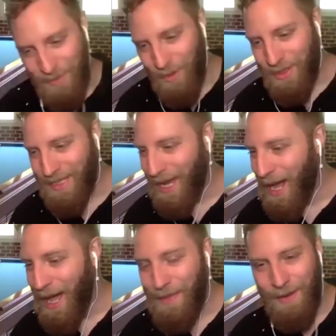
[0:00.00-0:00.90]
towards the
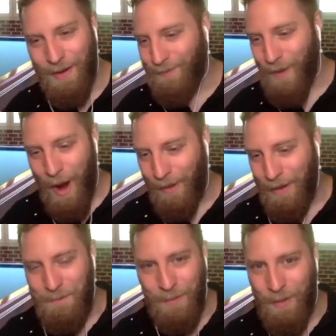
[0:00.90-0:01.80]
earth in a
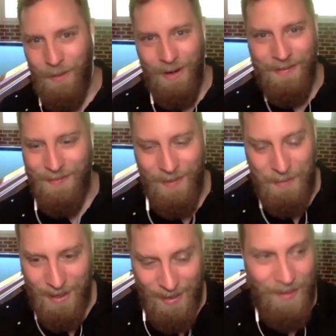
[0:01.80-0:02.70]
fiery ball of,
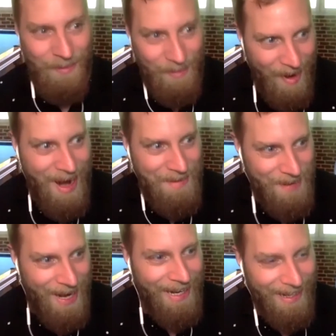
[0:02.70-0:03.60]
I'm like, all right,
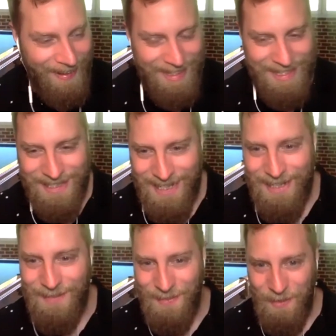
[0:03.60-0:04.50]
mate, I can see
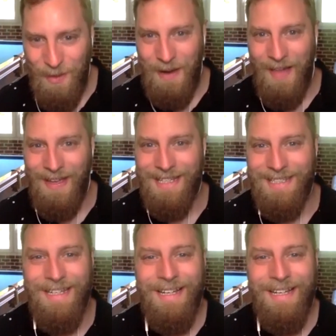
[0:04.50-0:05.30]
you thought about this.